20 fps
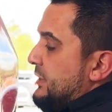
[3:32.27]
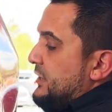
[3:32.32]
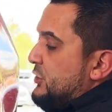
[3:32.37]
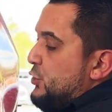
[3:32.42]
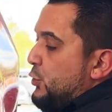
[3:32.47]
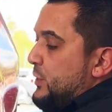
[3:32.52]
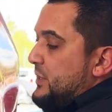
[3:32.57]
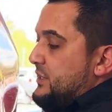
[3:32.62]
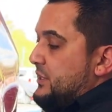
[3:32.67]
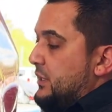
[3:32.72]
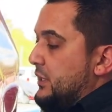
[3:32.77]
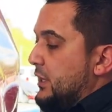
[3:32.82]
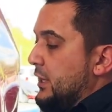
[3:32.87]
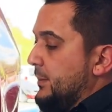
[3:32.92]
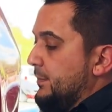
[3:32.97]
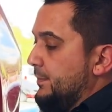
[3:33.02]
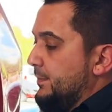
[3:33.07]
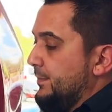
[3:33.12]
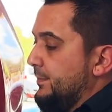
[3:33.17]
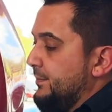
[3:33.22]
twist it
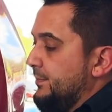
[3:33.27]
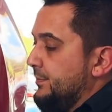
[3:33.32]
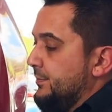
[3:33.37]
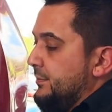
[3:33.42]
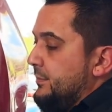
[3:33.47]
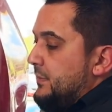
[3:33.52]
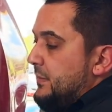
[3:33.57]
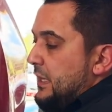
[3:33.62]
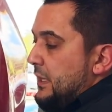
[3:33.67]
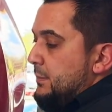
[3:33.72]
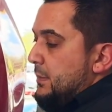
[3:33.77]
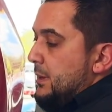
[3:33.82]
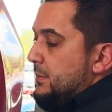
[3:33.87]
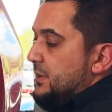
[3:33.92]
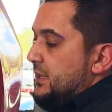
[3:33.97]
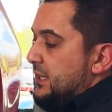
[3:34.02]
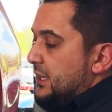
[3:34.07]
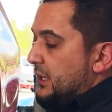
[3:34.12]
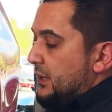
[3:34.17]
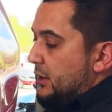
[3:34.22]
up and
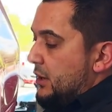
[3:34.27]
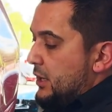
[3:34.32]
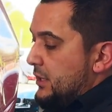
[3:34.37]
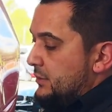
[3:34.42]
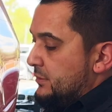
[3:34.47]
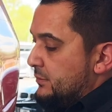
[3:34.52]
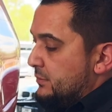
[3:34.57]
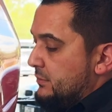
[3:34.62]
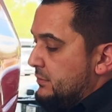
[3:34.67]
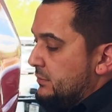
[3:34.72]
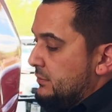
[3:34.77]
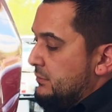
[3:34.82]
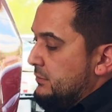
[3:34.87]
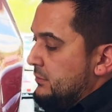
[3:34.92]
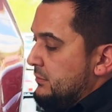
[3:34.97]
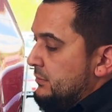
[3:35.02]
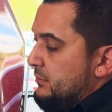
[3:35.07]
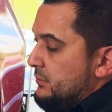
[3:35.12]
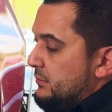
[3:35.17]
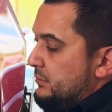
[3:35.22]
maybe get it on.
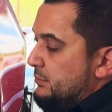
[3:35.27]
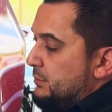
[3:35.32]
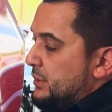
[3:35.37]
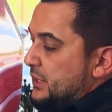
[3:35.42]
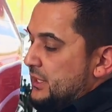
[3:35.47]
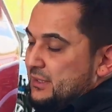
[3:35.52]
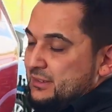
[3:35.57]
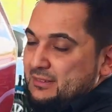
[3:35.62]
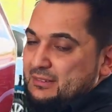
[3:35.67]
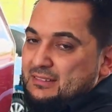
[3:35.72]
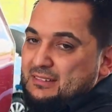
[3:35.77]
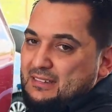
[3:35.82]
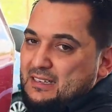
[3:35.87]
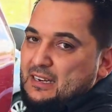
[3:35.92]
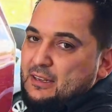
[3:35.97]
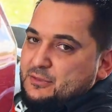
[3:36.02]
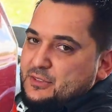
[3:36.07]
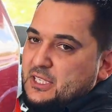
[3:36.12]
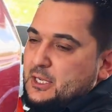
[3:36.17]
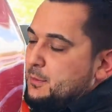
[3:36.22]
But
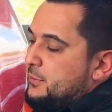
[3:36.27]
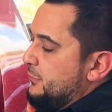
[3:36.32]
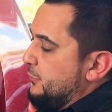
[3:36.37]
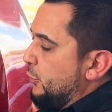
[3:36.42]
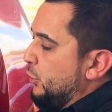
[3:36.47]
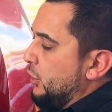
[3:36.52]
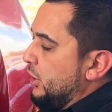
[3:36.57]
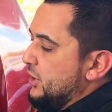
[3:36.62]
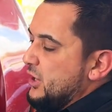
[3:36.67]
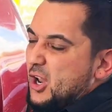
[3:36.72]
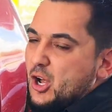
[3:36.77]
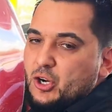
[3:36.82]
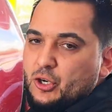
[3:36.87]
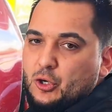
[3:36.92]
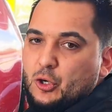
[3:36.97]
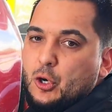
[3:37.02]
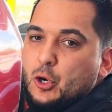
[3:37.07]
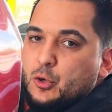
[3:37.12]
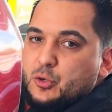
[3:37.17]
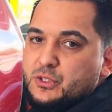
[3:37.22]
I've seen it before on
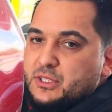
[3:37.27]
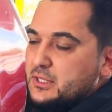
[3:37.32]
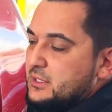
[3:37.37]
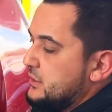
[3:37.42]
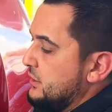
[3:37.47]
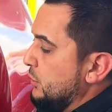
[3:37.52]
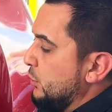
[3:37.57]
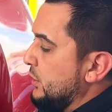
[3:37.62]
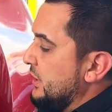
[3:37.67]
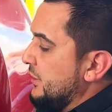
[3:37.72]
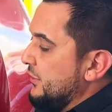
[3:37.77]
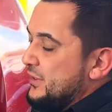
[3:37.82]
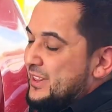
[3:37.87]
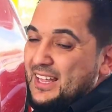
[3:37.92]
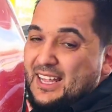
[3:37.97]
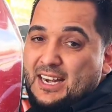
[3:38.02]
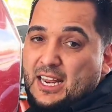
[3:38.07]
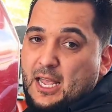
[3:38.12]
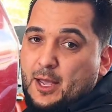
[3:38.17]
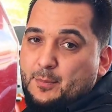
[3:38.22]
longer hoses. Whenever
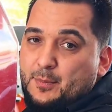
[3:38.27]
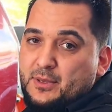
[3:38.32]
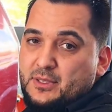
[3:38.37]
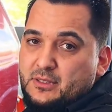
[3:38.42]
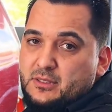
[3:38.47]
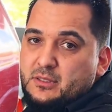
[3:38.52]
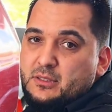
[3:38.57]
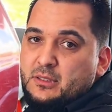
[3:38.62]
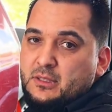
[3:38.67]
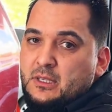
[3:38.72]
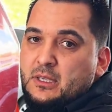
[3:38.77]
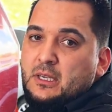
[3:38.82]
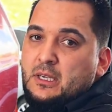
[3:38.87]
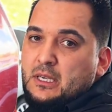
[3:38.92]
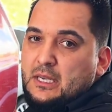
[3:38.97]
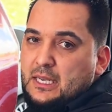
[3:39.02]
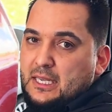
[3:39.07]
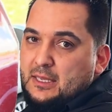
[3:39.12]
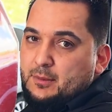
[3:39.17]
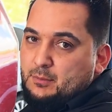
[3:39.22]
that happens,
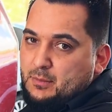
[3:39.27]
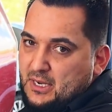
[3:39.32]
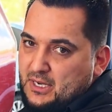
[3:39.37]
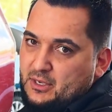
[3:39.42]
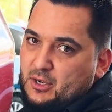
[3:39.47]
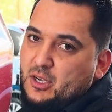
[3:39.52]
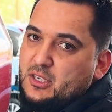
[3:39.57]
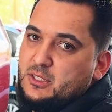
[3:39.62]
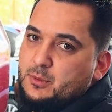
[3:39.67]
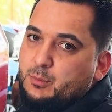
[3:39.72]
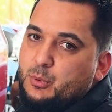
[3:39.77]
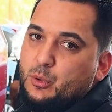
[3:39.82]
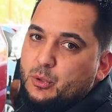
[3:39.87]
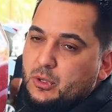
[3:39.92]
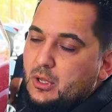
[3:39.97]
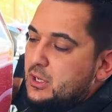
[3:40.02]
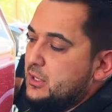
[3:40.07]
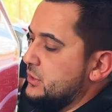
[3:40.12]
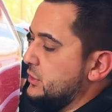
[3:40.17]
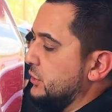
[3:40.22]
it might cause a
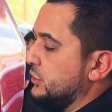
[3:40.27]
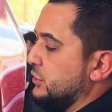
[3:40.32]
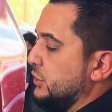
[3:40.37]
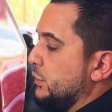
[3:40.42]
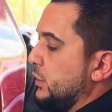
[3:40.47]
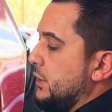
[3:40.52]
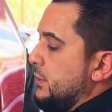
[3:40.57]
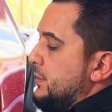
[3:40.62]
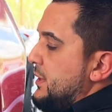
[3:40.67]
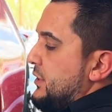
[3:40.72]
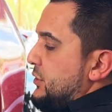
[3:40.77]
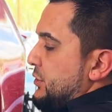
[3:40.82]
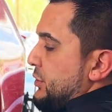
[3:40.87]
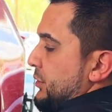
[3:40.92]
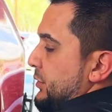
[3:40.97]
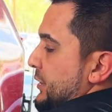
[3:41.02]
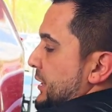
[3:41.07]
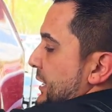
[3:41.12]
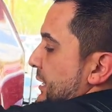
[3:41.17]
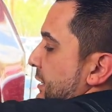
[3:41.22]
pull also. So you want to make
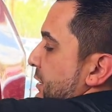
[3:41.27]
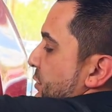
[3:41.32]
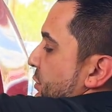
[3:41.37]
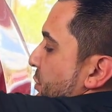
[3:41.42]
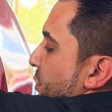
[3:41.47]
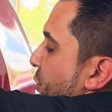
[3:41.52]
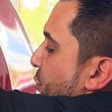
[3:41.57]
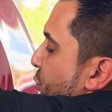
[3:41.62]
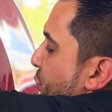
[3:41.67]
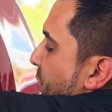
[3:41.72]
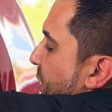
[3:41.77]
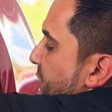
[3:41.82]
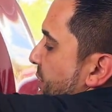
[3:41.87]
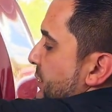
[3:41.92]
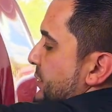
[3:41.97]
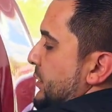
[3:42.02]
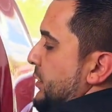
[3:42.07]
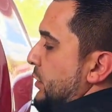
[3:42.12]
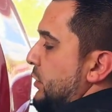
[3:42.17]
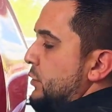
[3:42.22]
sure that there's no stress
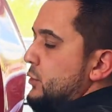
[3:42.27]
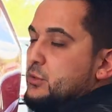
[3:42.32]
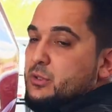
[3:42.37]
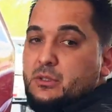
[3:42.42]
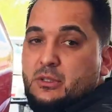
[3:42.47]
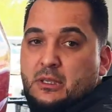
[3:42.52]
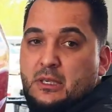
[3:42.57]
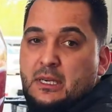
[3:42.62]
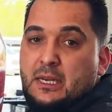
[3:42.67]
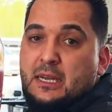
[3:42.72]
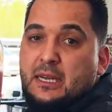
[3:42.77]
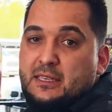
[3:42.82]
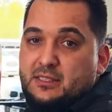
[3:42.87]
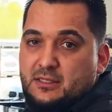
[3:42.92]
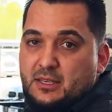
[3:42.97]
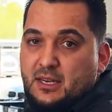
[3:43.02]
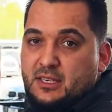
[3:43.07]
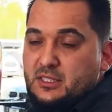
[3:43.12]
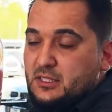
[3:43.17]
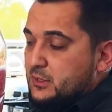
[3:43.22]
on the hose. It's
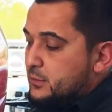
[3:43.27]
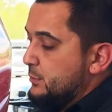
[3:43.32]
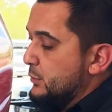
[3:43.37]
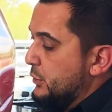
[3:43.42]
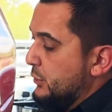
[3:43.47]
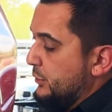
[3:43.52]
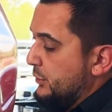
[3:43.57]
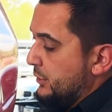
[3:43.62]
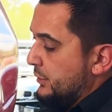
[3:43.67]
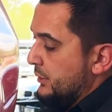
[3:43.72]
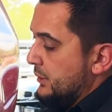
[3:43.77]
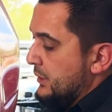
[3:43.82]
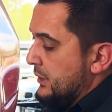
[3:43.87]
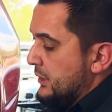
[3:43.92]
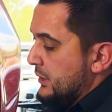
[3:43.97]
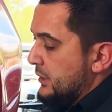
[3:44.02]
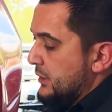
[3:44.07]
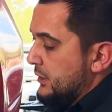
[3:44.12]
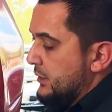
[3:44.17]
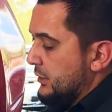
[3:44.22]
nice and smooth.
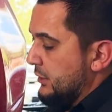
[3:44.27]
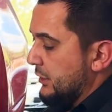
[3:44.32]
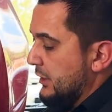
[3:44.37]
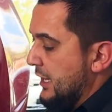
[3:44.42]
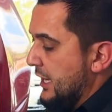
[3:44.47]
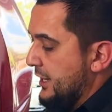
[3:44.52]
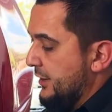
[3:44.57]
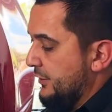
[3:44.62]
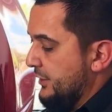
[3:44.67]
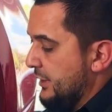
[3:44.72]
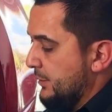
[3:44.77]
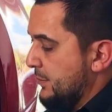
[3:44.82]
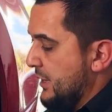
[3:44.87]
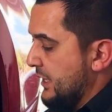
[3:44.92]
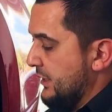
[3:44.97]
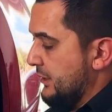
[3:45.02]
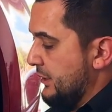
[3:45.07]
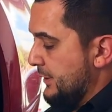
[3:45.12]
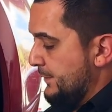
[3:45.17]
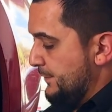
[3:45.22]
You can line everything
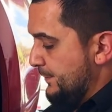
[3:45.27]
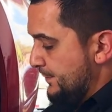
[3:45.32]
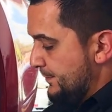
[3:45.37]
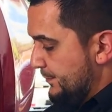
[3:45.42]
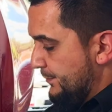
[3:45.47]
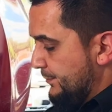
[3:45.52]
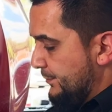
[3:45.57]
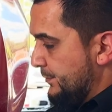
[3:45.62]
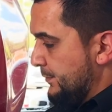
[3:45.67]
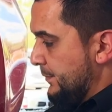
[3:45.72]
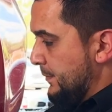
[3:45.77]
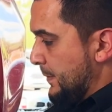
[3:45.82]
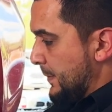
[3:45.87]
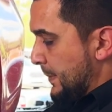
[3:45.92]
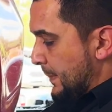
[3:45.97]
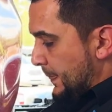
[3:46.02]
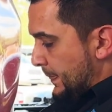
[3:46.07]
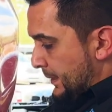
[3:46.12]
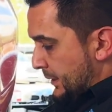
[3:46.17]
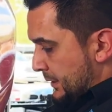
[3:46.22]
back up,
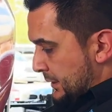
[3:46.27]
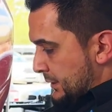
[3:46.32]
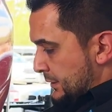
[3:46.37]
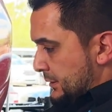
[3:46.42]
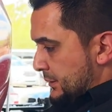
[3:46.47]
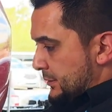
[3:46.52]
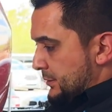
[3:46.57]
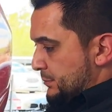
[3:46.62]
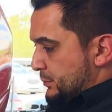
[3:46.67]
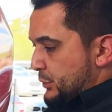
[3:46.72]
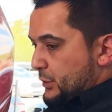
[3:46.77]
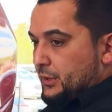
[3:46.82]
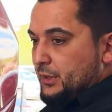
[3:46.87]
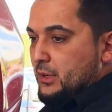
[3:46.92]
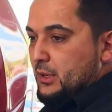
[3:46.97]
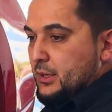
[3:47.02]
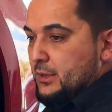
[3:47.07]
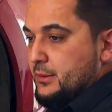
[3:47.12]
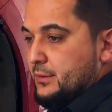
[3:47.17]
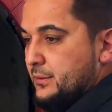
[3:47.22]
put it
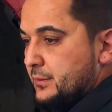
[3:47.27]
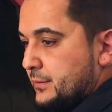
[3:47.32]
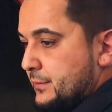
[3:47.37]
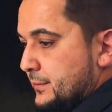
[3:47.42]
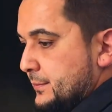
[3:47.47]
on.